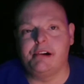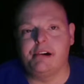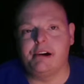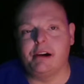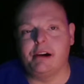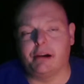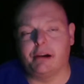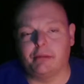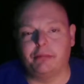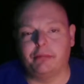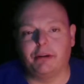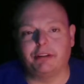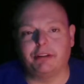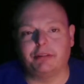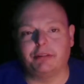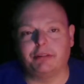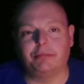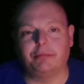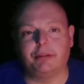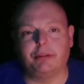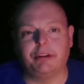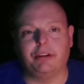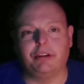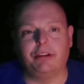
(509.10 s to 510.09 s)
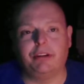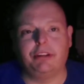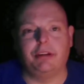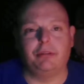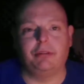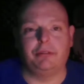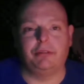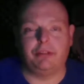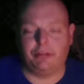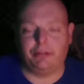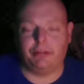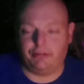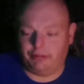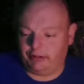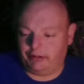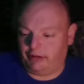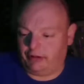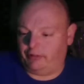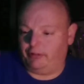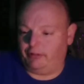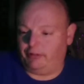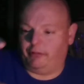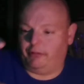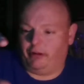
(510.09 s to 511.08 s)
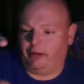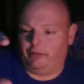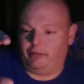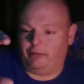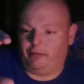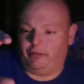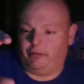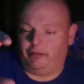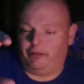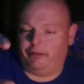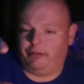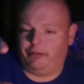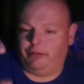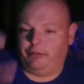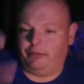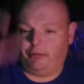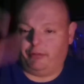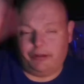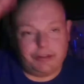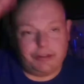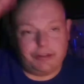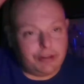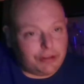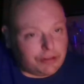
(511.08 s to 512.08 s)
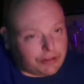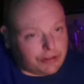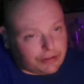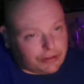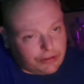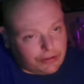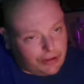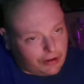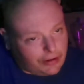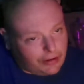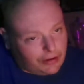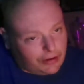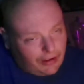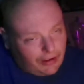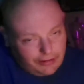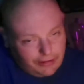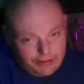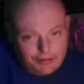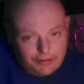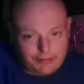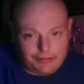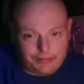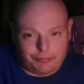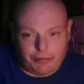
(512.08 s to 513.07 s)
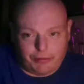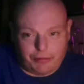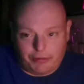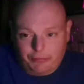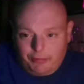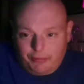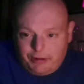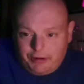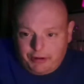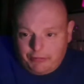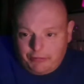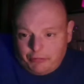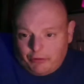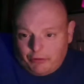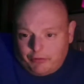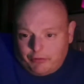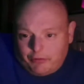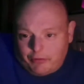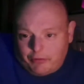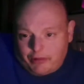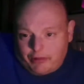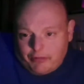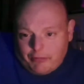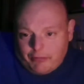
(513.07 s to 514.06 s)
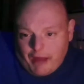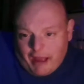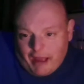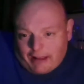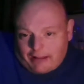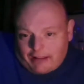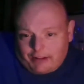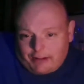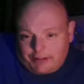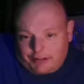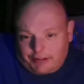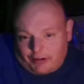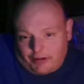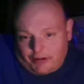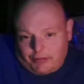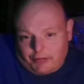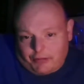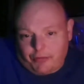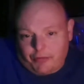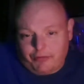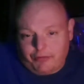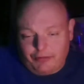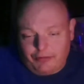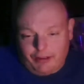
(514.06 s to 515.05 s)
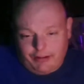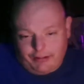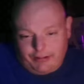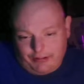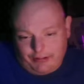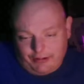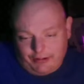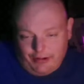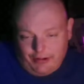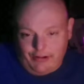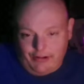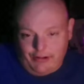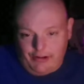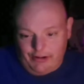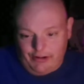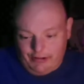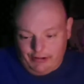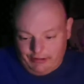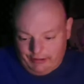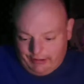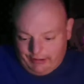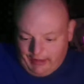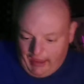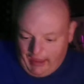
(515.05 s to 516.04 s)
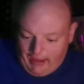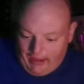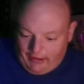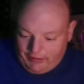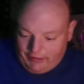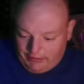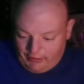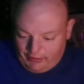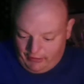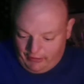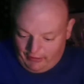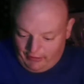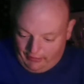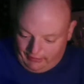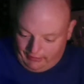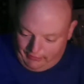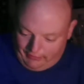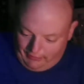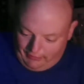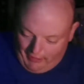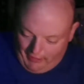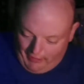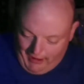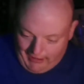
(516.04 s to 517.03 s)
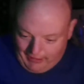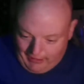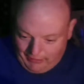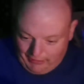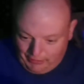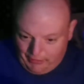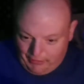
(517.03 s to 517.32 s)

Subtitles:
I compressed them pretty good. They were they're about maybe 2 inches. But when you move them in the bag, they started like the cake started like cracking.